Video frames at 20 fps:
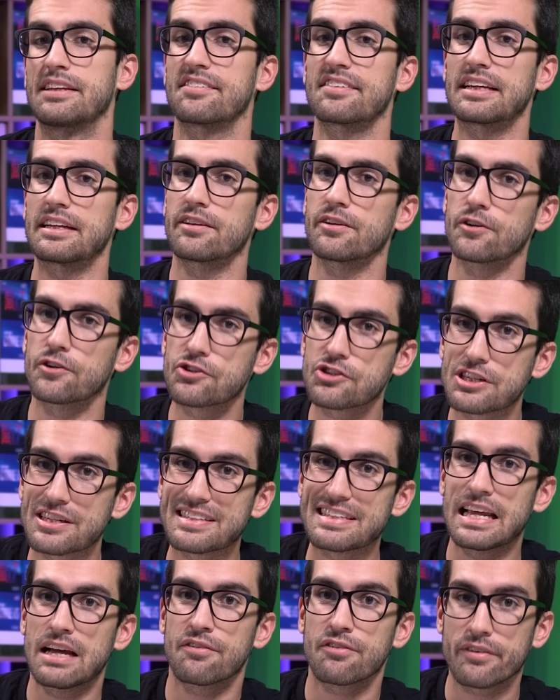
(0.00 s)
The seller
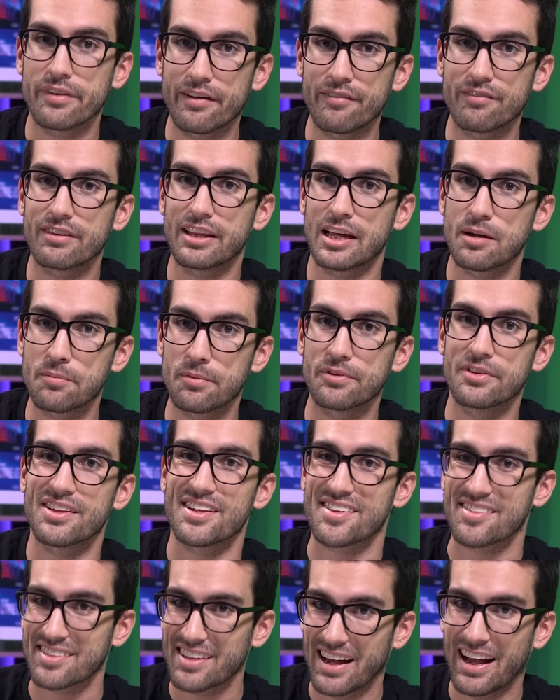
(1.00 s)
should never have labeled
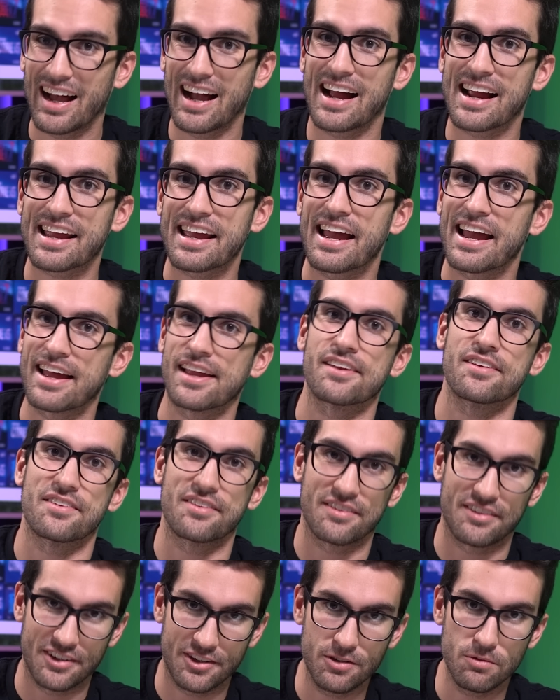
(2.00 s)
this high-end.
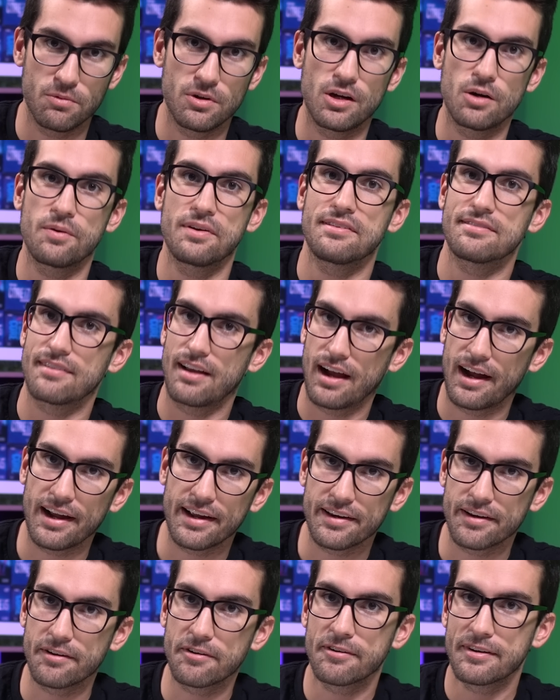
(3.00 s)
You know it,
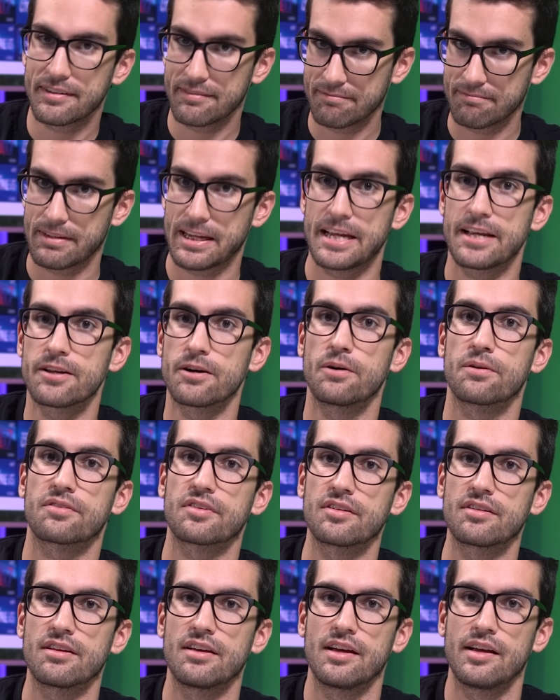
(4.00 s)
I know it, he knows
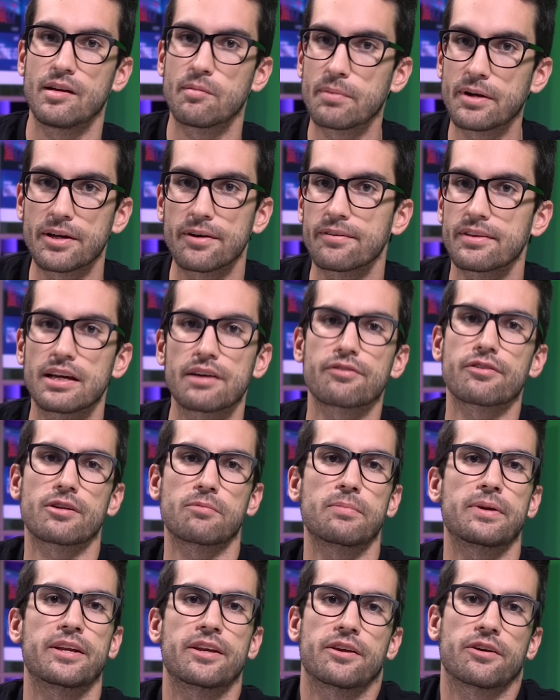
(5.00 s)
it, but he'll never
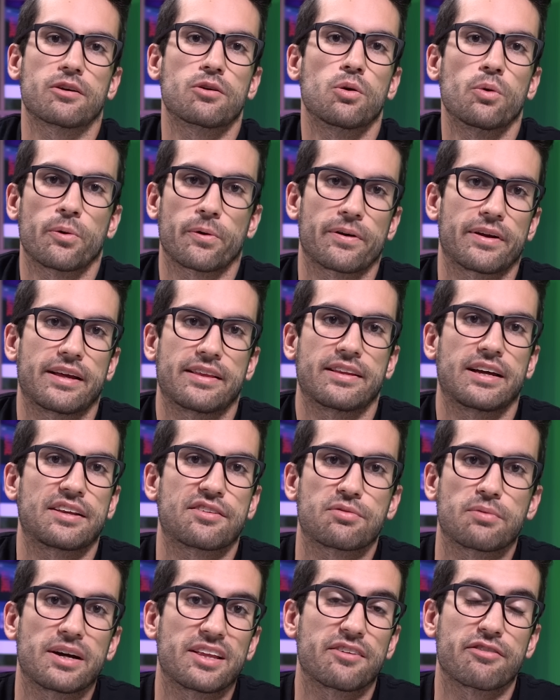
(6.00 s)
admit it in court, and
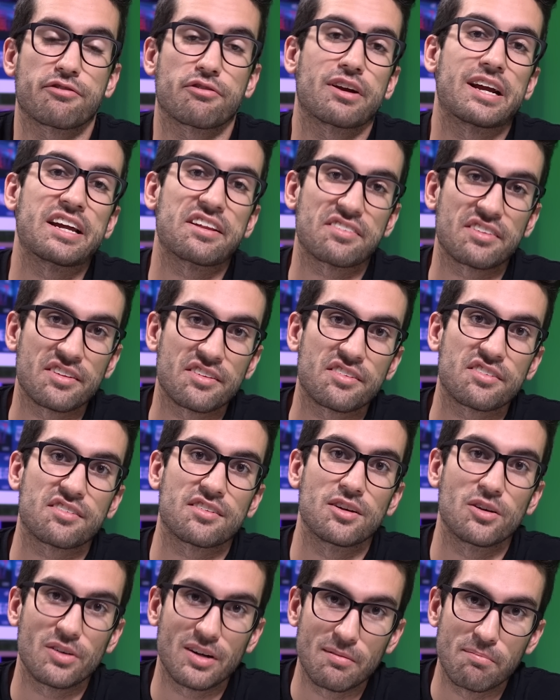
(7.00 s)
that's why the phrase is
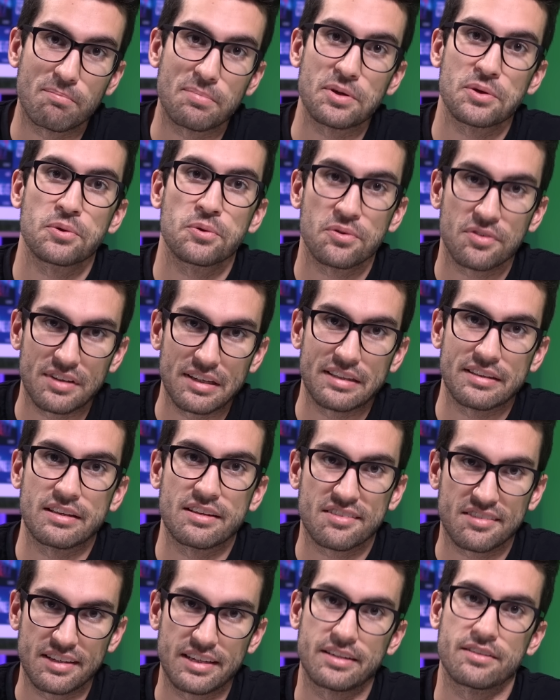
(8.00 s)
so abused in
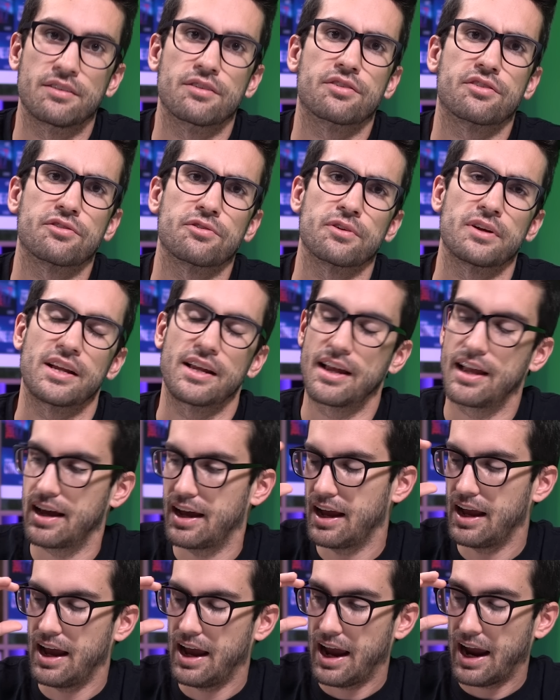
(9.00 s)
this industry.
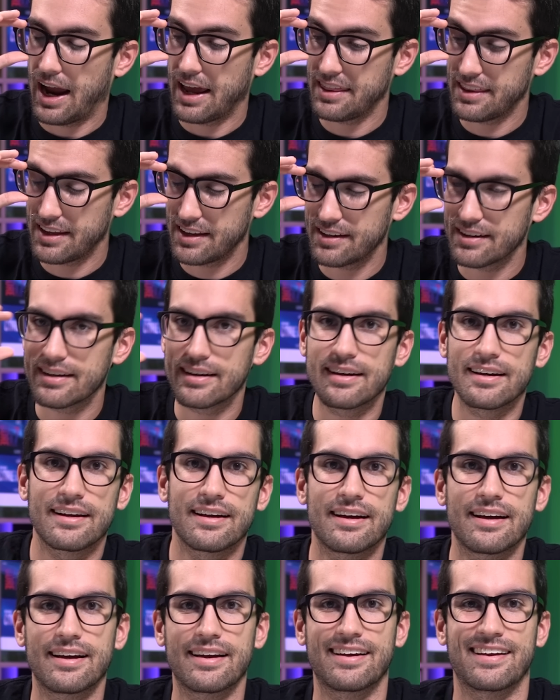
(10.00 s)
And then,
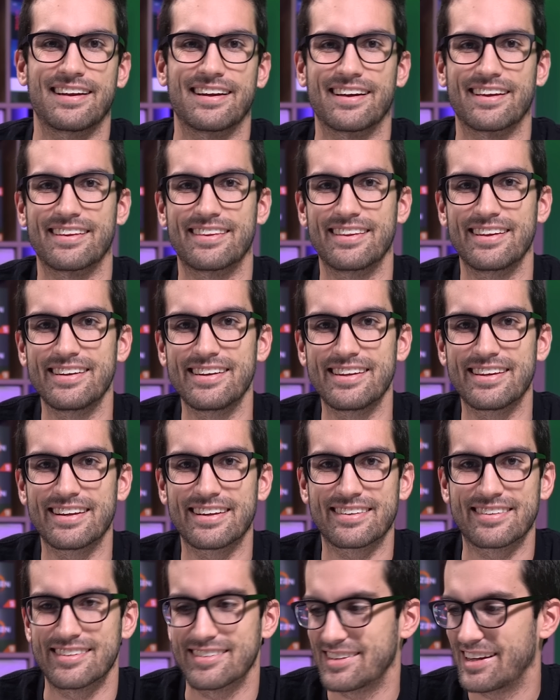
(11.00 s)
then you
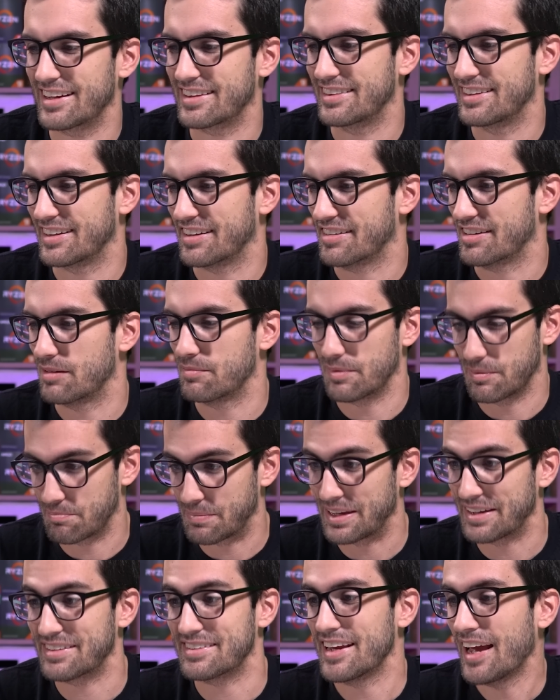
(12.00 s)
get to take things up a
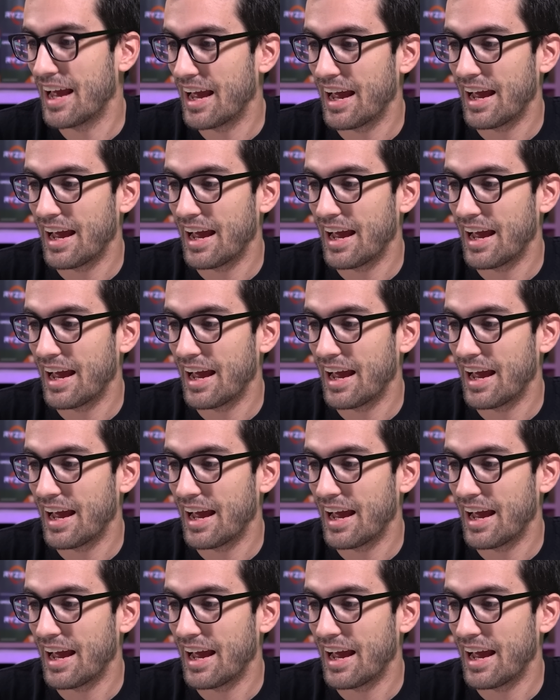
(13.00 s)
bit.